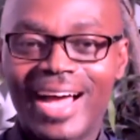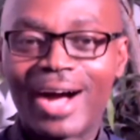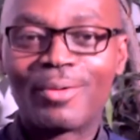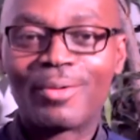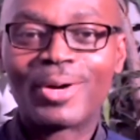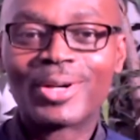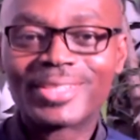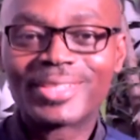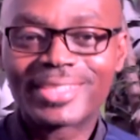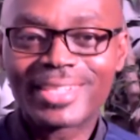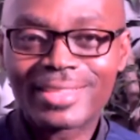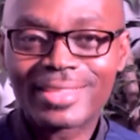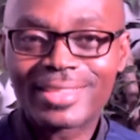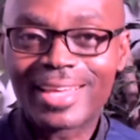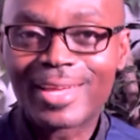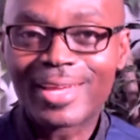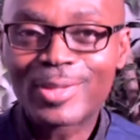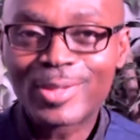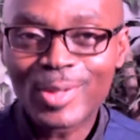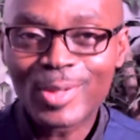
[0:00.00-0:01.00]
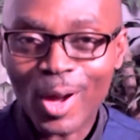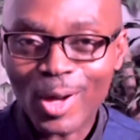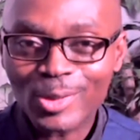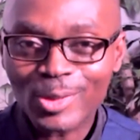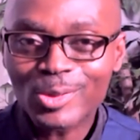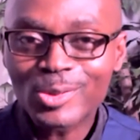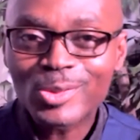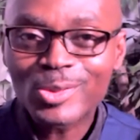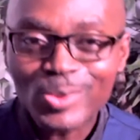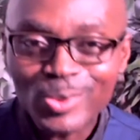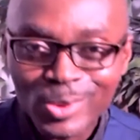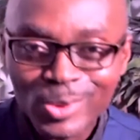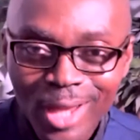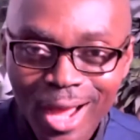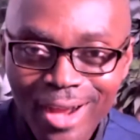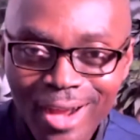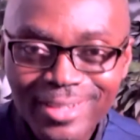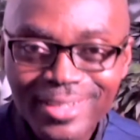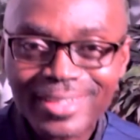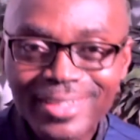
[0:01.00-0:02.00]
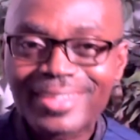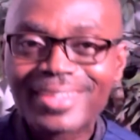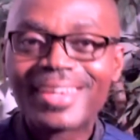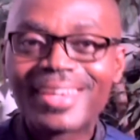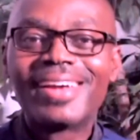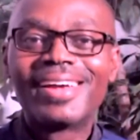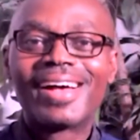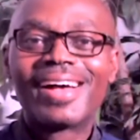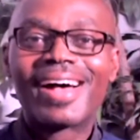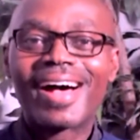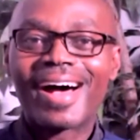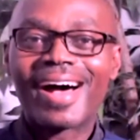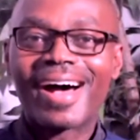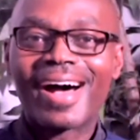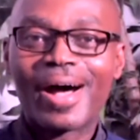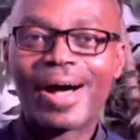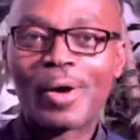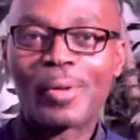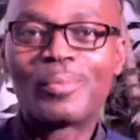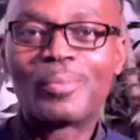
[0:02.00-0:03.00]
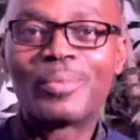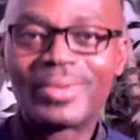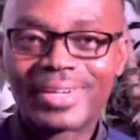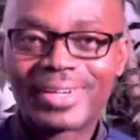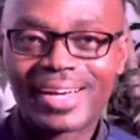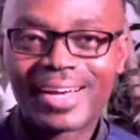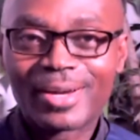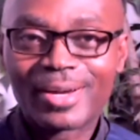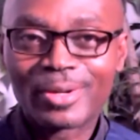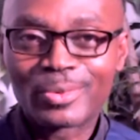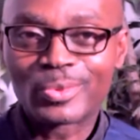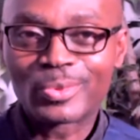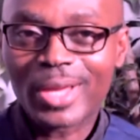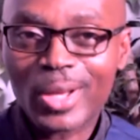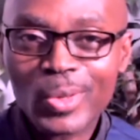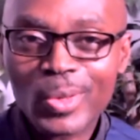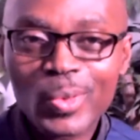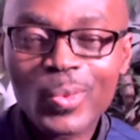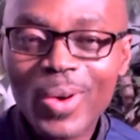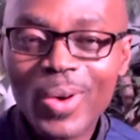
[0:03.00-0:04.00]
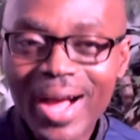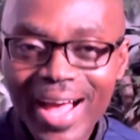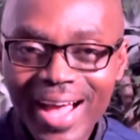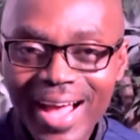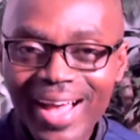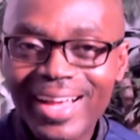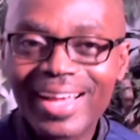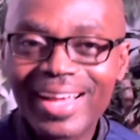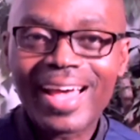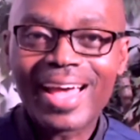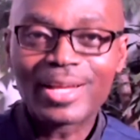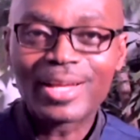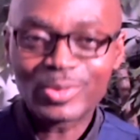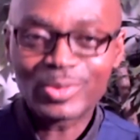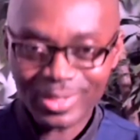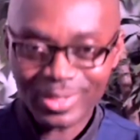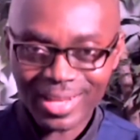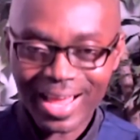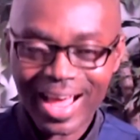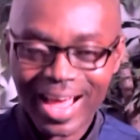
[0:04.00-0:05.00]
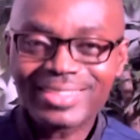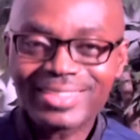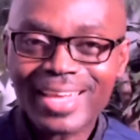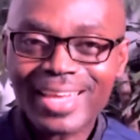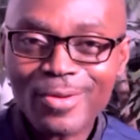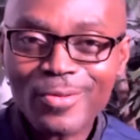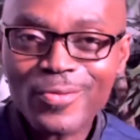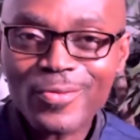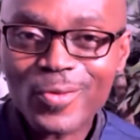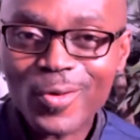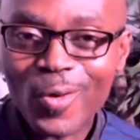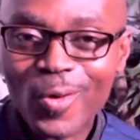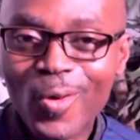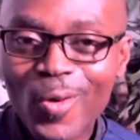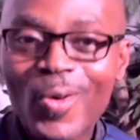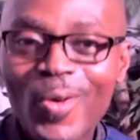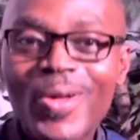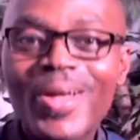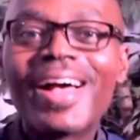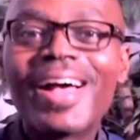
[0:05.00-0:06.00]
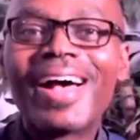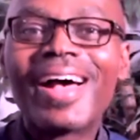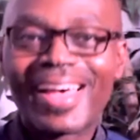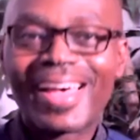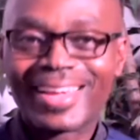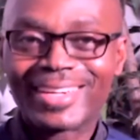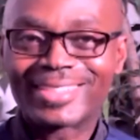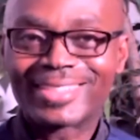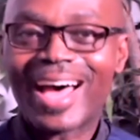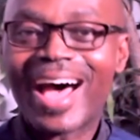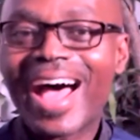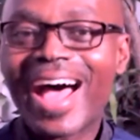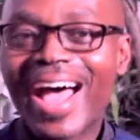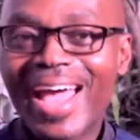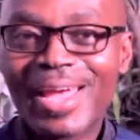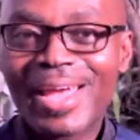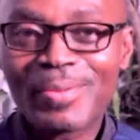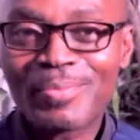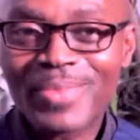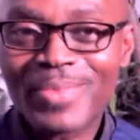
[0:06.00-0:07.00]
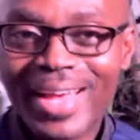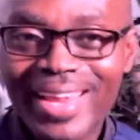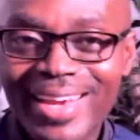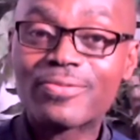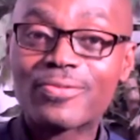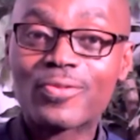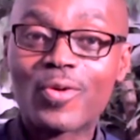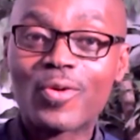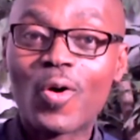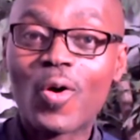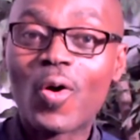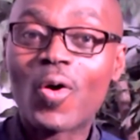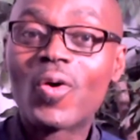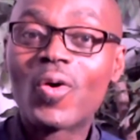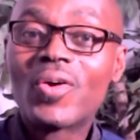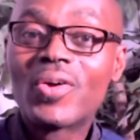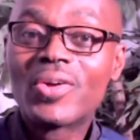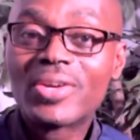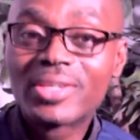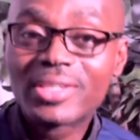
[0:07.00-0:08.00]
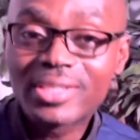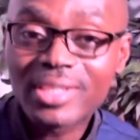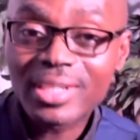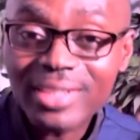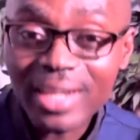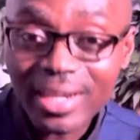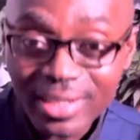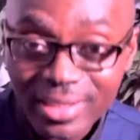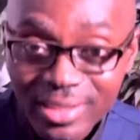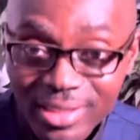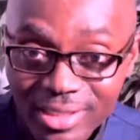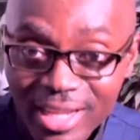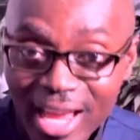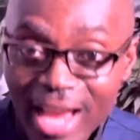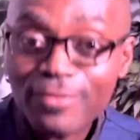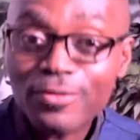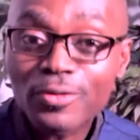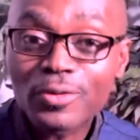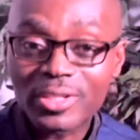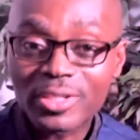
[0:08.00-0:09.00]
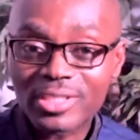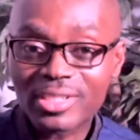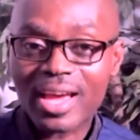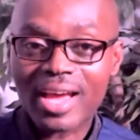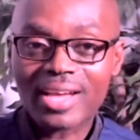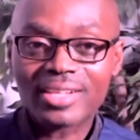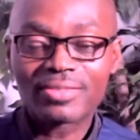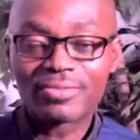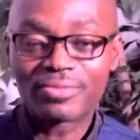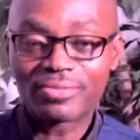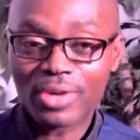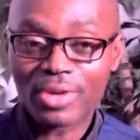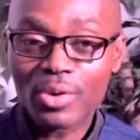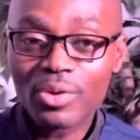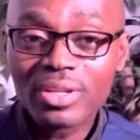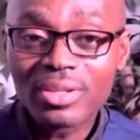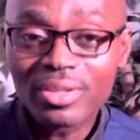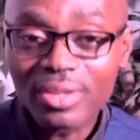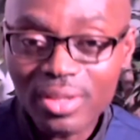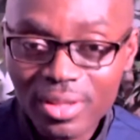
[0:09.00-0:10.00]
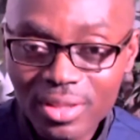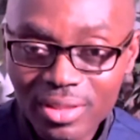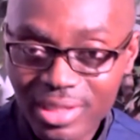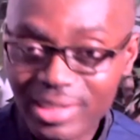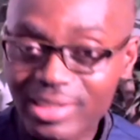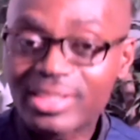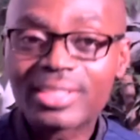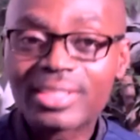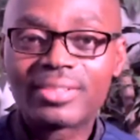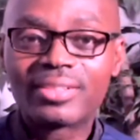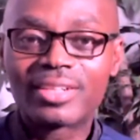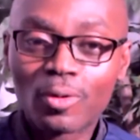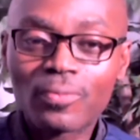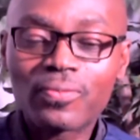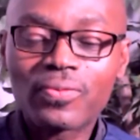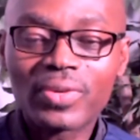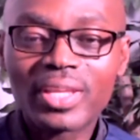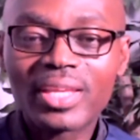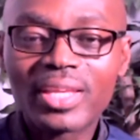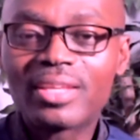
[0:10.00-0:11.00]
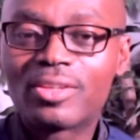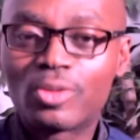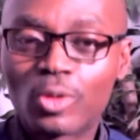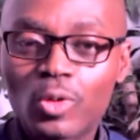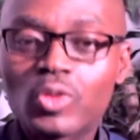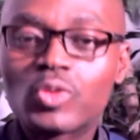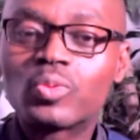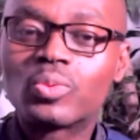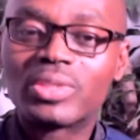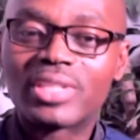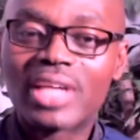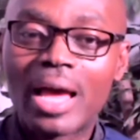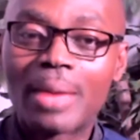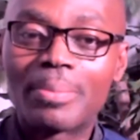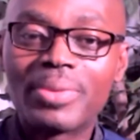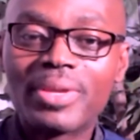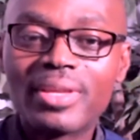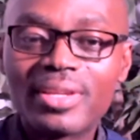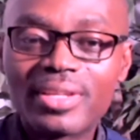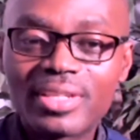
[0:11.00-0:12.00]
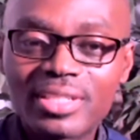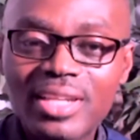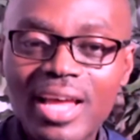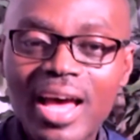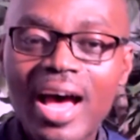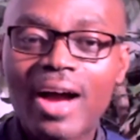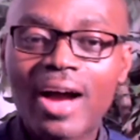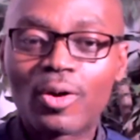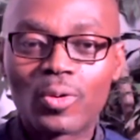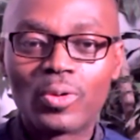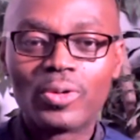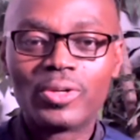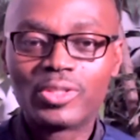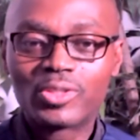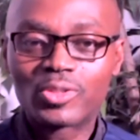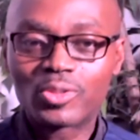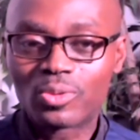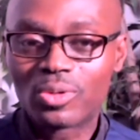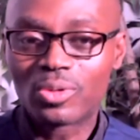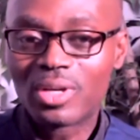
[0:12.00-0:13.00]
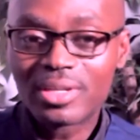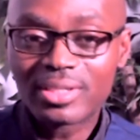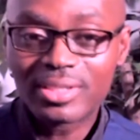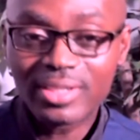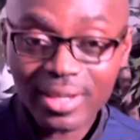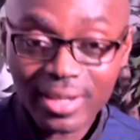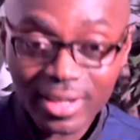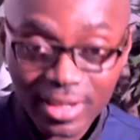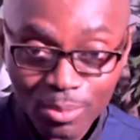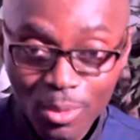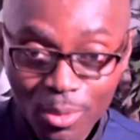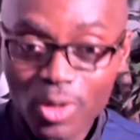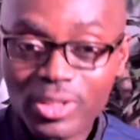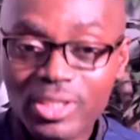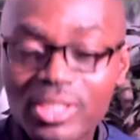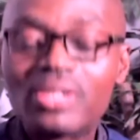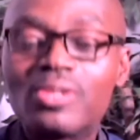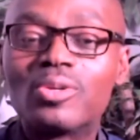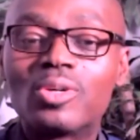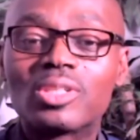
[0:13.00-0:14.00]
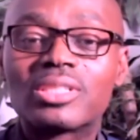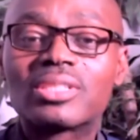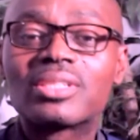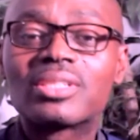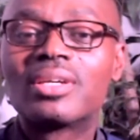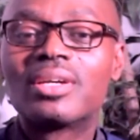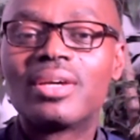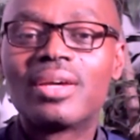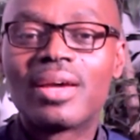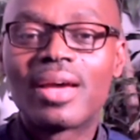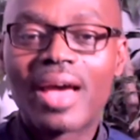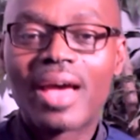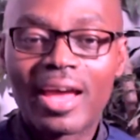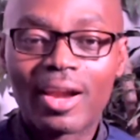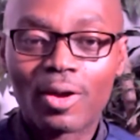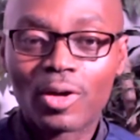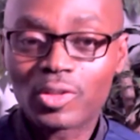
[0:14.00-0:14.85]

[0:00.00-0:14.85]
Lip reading: I want to say thank you also to Dr. Antwi-Nartey for her time and for such an insightful discussion, very detailed. Hopefully those with diabetes are going to take it more serious and